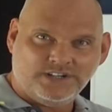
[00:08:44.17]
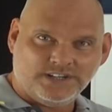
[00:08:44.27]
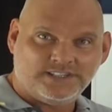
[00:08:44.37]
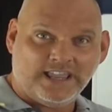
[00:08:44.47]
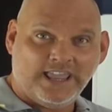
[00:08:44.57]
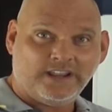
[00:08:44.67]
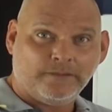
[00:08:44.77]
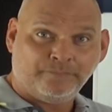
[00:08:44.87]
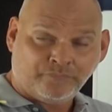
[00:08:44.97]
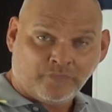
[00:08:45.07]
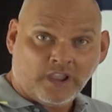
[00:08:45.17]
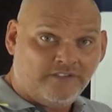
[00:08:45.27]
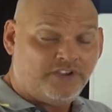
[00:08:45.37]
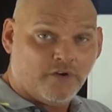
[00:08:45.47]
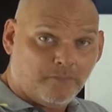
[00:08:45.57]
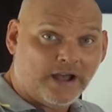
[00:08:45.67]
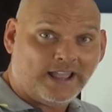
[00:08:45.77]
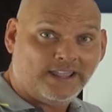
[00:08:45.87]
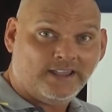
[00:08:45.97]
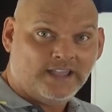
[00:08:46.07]
you take, if you're a
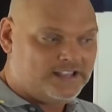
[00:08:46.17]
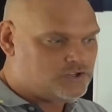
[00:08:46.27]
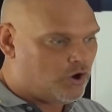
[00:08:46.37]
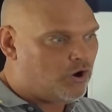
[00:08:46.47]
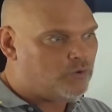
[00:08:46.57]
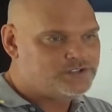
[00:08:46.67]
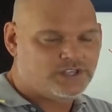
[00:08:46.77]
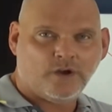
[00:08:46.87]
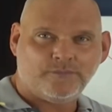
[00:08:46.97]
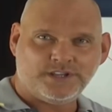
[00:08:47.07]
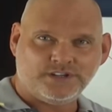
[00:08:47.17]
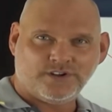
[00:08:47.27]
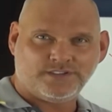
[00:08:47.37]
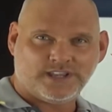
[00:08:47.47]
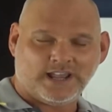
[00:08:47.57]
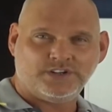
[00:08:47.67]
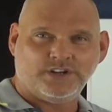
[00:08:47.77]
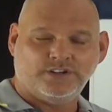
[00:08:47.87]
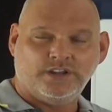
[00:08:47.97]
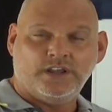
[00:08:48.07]
buyer, it's always the opposite
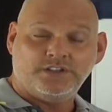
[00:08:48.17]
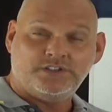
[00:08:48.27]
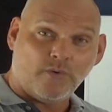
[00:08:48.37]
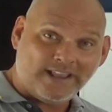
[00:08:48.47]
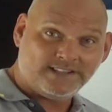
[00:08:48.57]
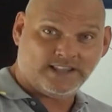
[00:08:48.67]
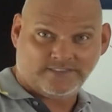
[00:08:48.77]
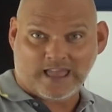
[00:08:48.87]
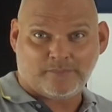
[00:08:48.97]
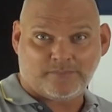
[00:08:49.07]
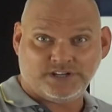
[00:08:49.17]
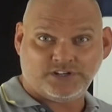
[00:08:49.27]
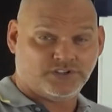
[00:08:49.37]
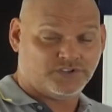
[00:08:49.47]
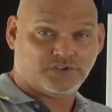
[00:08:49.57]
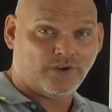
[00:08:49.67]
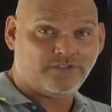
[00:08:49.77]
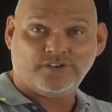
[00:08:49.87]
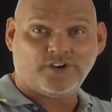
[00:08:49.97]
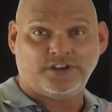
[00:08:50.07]
transaction to exit that position. So whether
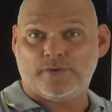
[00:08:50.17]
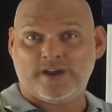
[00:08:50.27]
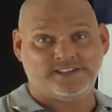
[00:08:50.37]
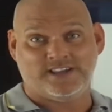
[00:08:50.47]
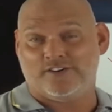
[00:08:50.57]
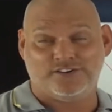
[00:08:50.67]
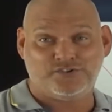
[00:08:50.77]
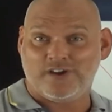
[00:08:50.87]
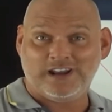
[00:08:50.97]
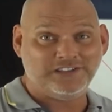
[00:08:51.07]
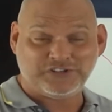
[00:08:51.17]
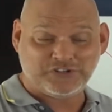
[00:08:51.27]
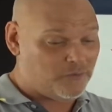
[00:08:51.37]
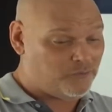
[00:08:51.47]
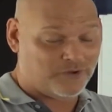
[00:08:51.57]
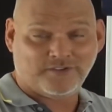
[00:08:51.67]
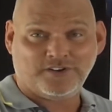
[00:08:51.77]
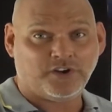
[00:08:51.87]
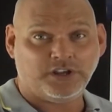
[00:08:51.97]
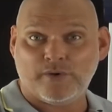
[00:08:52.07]
or not you exit on a trailing stop, whether or
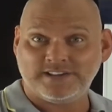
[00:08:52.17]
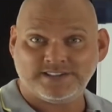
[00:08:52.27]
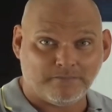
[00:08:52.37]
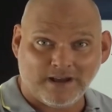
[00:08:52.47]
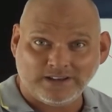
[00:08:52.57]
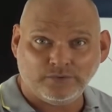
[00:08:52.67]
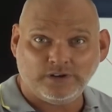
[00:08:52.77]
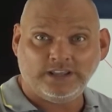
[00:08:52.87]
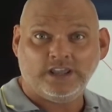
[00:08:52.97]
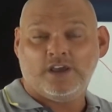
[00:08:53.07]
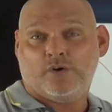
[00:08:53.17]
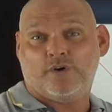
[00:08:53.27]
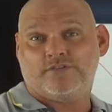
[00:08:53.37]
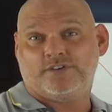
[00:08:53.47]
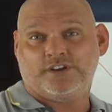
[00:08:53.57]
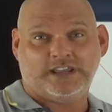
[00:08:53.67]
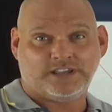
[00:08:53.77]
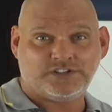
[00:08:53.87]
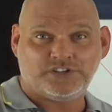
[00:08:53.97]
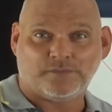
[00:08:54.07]
not you exit manually, whether or not you get
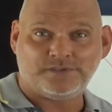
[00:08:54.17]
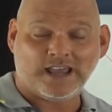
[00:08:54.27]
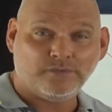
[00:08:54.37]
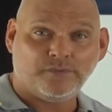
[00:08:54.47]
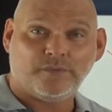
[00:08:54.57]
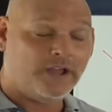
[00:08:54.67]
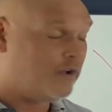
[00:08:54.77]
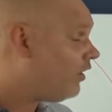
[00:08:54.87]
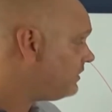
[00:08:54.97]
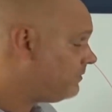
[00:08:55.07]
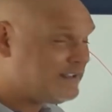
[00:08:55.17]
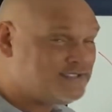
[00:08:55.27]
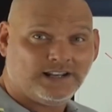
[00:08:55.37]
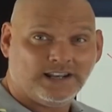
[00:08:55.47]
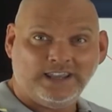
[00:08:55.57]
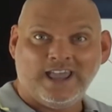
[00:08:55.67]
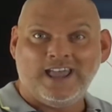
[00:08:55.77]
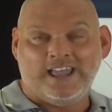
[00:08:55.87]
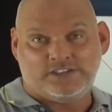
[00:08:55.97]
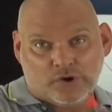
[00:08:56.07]
stopped out automatically,
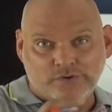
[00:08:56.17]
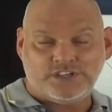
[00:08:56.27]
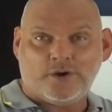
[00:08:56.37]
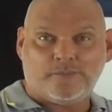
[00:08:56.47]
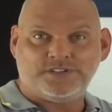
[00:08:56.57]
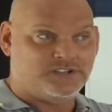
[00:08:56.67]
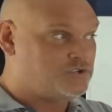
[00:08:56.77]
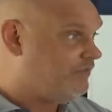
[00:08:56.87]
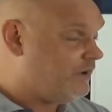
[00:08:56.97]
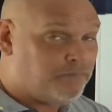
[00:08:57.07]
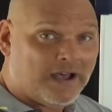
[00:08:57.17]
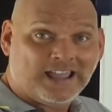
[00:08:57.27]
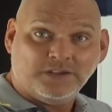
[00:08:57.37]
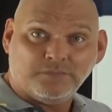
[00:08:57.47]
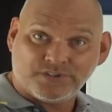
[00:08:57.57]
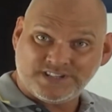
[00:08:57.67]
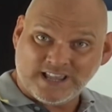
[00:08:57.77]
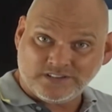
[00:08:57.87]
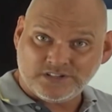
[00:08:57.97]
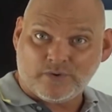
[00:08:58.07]
it's always the opposite. So if you buy, you must
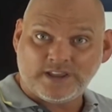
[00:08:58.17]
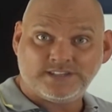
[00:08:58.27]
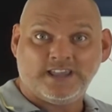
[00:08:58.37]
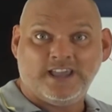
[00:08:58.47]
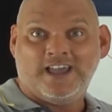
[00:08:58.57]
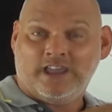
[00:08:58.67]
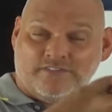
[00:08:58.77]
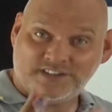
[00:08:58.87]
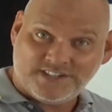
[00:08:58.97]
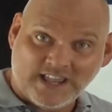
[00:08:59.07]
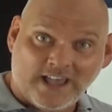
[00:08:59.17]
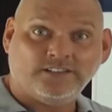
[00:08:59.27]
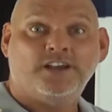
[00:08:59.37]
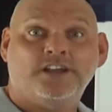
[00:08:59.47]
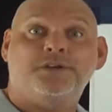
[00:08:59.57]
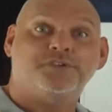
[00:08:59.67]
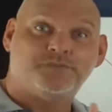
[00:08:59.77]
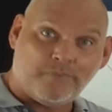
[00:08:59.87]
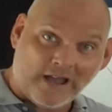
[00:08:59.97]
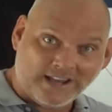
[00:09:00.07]
sell to exit. If you sell, you
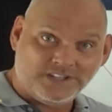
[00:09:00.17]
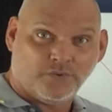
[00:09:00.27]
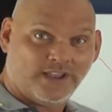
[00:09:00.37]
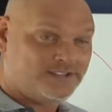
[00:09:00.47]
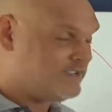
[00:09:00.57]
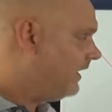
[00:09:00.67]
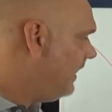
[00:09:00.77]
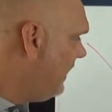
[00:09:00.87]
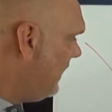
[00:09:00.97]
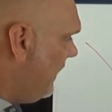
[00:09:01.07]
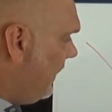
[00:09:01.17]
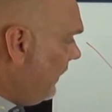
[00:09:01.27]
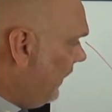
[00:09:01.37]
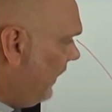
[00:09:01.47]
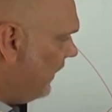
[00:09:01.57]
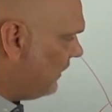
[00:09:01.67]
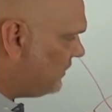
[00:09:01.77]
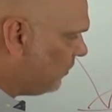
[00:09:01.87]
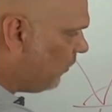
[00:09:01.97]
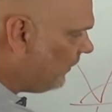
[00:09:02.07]
must buy to exit.
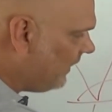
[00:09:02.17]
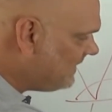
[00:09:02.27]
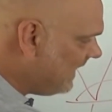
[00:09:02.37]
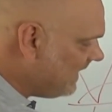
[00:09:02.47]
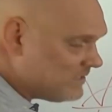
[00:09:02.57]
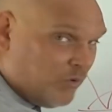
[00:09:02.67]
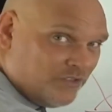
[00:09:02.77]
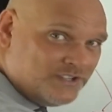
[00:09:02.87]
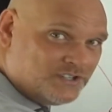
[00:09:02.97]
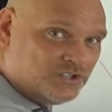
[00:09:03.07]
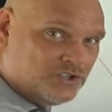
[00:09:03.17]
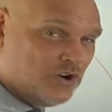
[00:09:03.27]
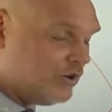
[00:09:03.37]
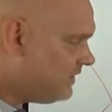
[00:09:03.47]
So what this does